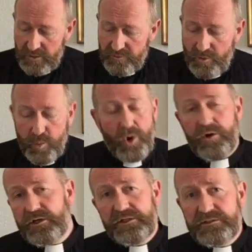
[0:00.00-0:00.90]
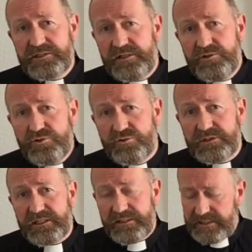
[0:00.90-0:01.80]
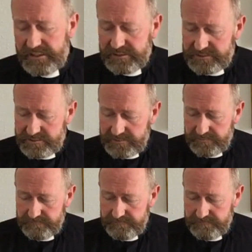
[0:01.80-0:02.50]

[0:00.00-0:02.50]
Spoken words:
The war continued in the East.